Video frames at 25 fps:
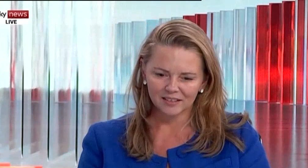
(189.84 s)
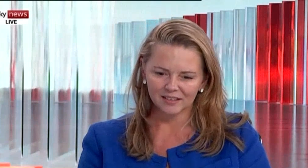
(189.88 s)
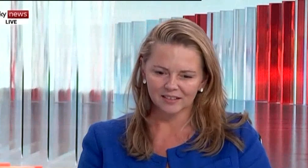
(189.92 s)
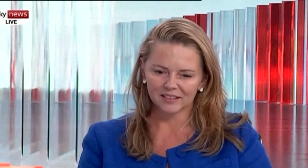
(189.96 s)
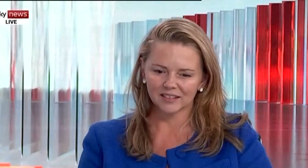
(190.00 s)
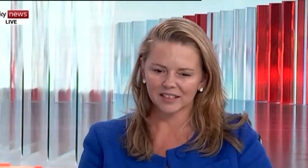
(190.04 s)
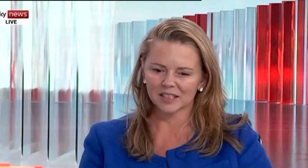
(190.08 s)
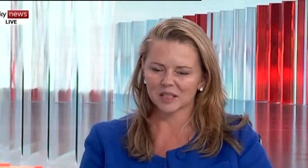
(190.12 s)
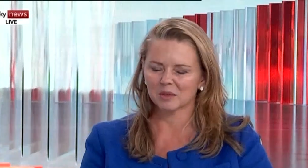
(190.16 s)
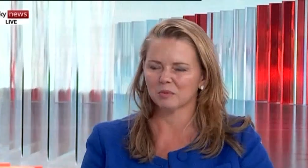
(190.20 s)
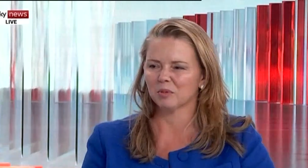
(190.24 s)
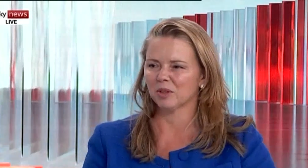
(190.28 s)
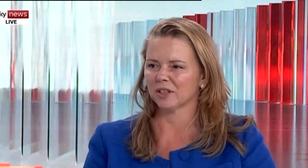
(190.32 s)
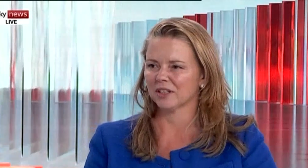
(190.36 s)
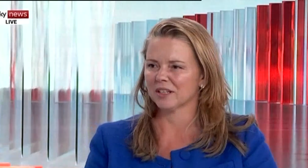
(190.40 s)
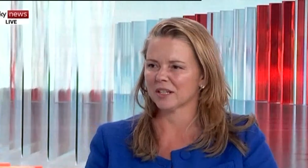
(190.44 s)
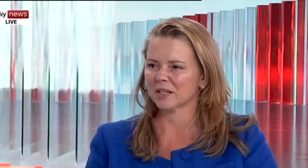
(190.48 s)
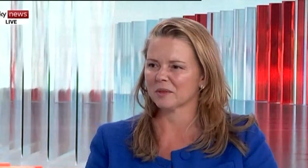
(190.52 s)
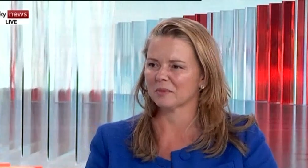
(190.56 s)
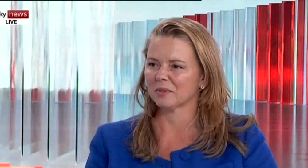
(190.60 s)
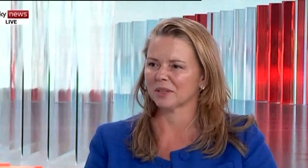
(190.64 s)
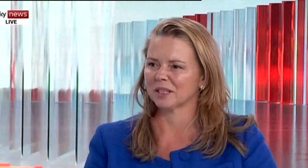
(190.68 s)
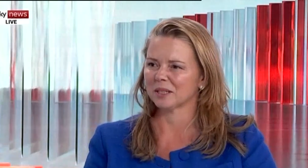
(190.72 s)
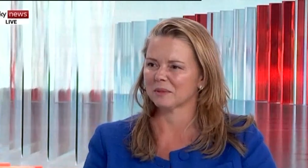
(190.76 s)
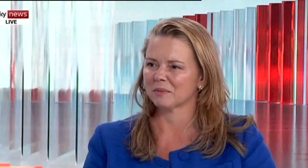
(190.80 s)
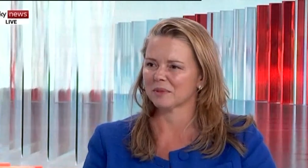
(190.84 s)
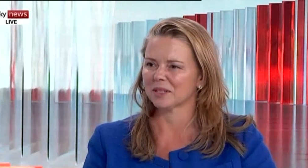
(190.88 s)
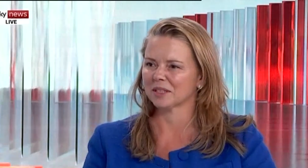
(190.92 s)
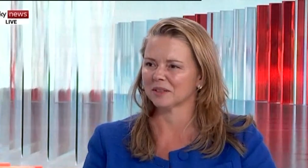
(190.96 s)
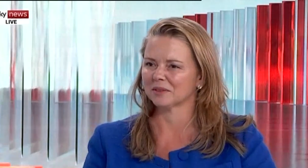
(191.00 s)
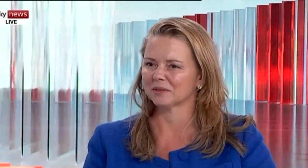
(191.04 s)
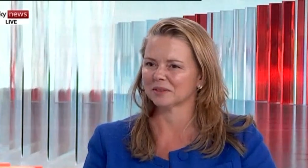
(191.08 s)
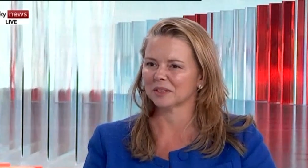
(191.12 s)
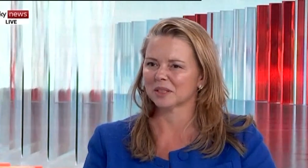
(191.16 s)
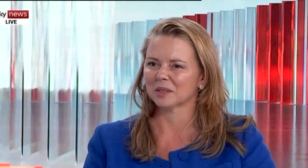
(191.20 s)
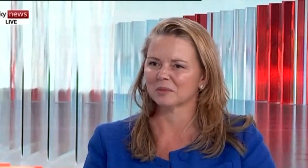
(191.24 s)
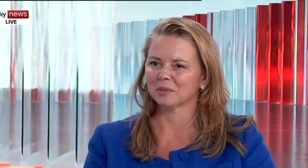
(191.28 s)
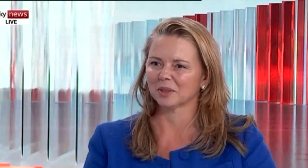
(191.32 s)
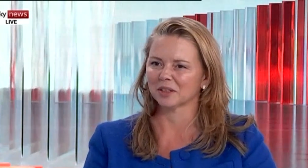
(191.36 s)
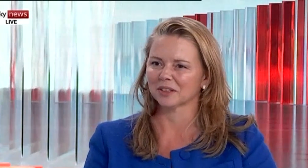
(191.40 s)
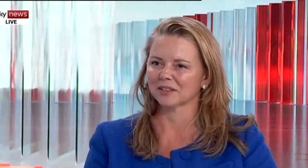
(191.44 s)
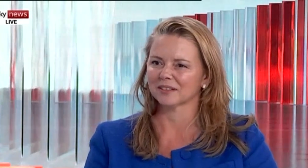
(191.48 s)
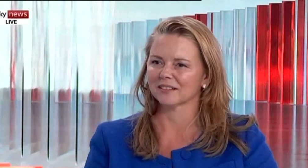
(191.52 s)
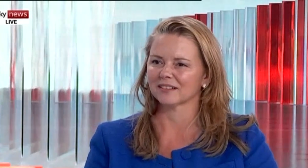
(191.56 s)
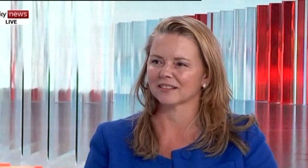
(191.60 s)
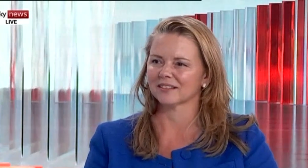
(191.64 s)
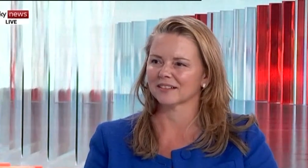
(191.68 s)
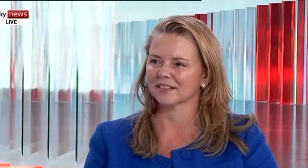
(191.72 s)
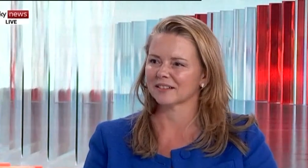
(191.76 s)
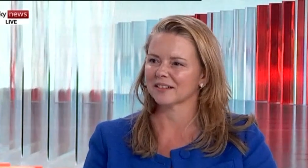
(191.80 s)
Let the bloke explain himself. Let the bloke
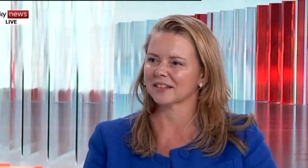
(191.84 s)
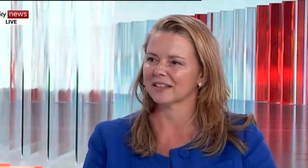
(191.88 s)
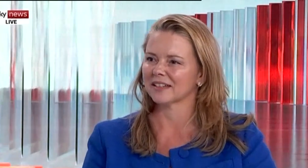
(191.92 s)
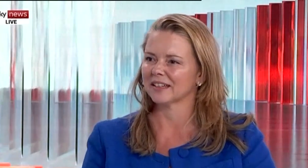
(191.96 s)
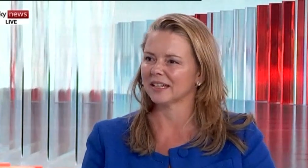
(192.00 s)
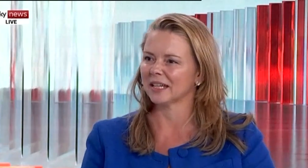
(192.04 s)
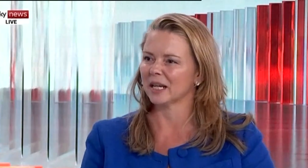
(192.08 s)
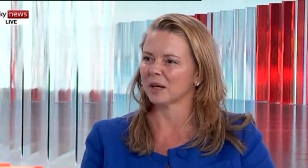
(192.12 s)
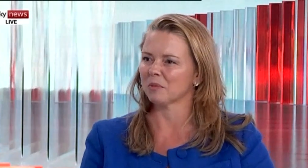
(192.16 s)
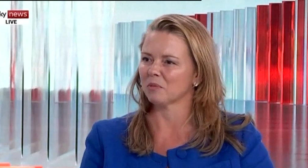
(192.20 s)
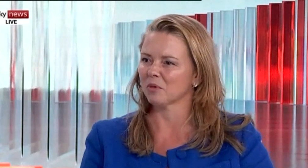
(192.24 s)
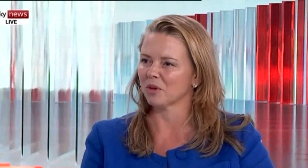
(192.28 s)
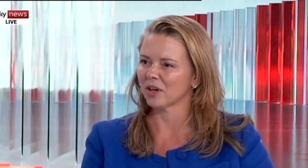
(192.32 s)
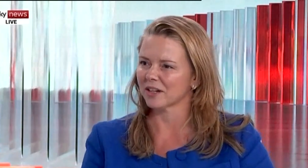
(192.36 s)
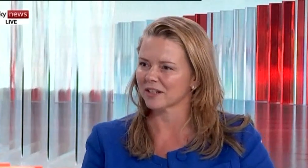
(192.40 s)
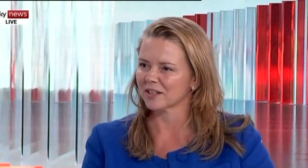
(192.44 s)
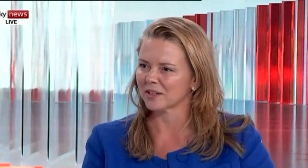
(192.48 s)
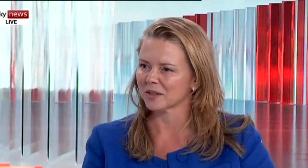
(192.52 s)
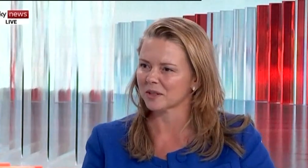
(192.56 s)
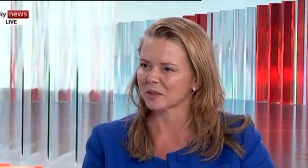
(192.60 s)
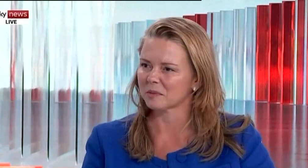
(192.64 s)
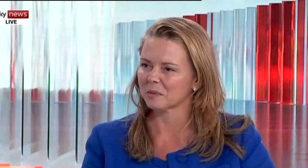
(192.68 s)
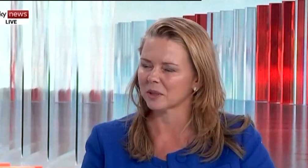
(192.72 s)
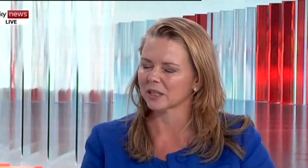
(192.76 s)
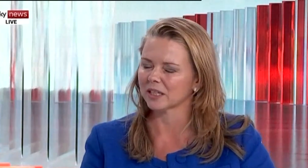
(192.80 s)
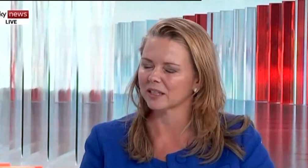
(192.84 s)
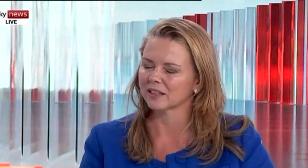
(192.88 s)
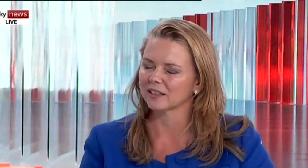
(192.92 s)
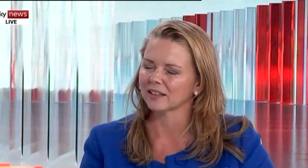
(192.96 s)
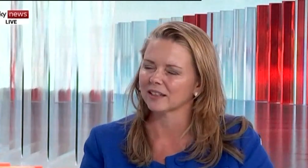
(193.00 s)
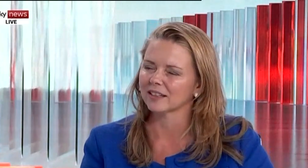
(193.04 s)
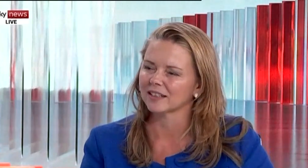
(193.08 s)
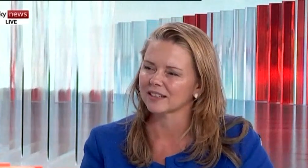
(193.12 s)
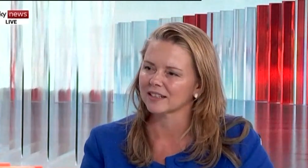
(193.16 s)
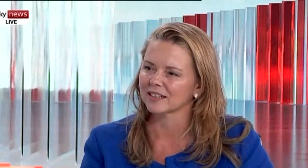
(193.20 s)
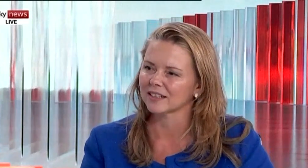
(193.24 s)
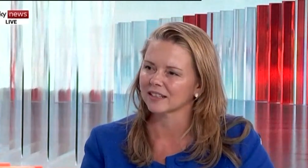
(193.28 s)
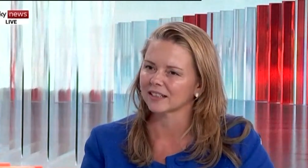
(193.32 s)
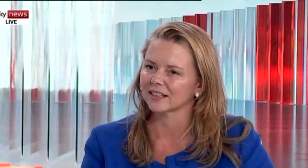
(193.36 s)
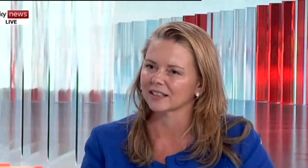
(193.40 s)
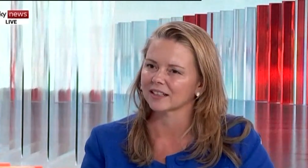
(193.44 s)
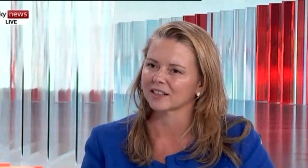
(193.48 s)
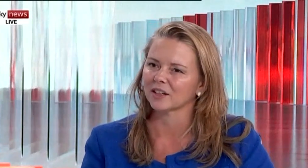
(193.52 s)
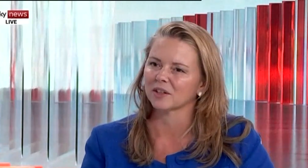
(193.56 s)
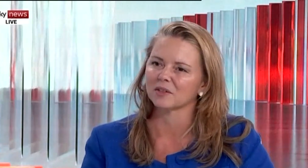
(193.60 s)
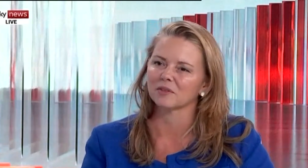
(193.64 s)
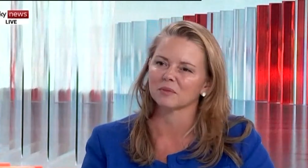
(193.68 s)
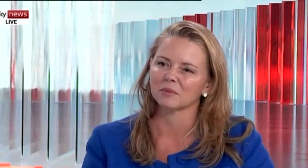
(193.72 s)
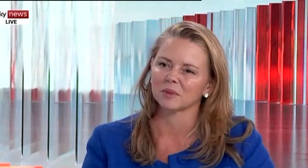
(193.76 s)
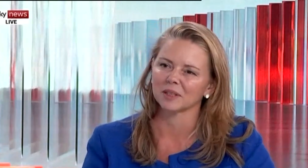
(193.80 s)
get upright, so to speak, and go
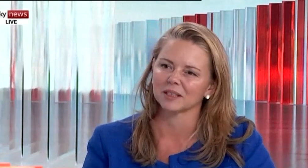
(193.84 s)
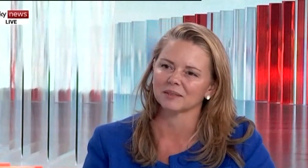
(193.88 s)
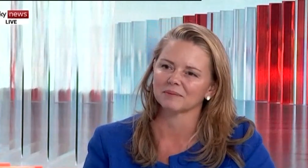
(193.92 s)
from there.